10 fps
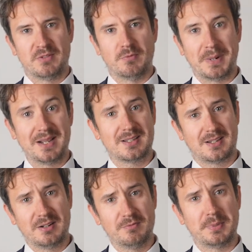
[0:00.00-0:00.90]
the bank
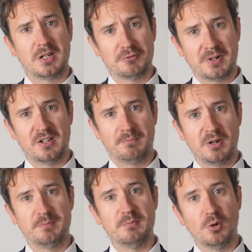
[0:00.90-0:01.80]
and the PRA have
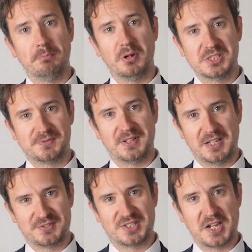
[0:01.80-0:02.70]
both been more bullish than
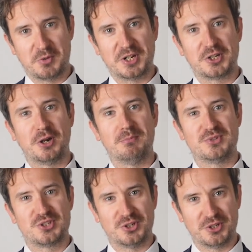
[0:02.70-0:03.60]
the FCA when it
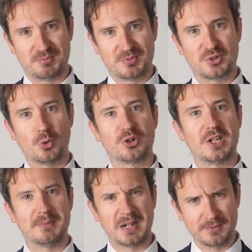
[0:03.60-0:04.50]
comes to
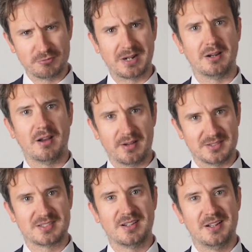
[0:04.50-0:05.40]
talking about the red
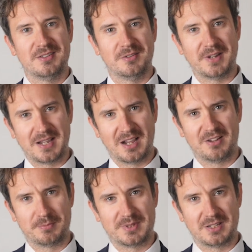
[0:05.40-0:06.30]
lines that they
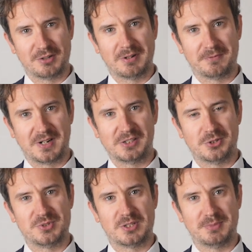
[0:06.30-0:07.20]
have, particularly around
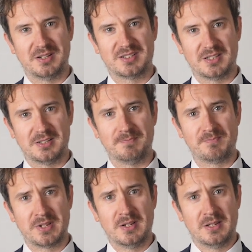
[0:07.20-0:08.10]
financial stability. And
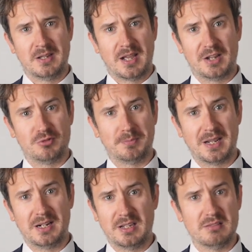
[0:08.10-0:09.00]
Andrew
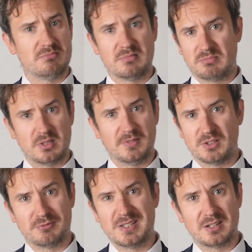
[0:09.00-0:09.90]
Bailey, even
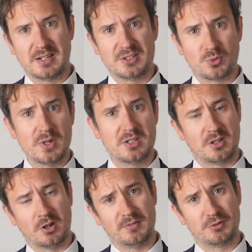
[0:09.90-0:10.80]
as recently as a week
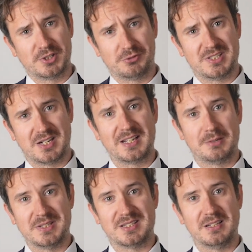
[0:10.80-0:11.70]
ago at the Treasury Select
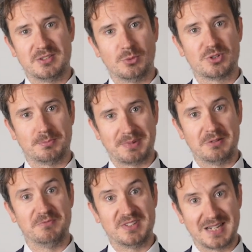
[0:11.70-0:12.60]
Committee, talked
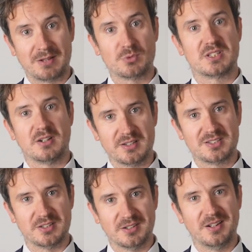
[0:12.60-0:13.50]
about the
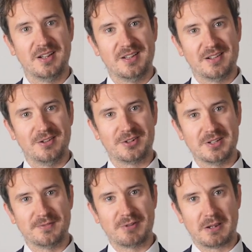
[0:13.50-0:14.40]
downsides to
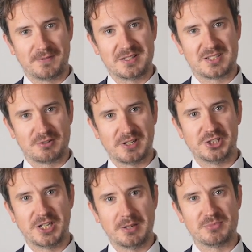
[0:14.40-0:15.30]
looking at the ring fencing
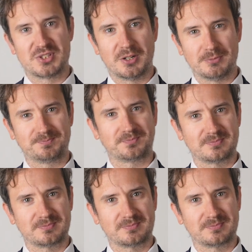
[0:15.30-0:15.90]
regime. So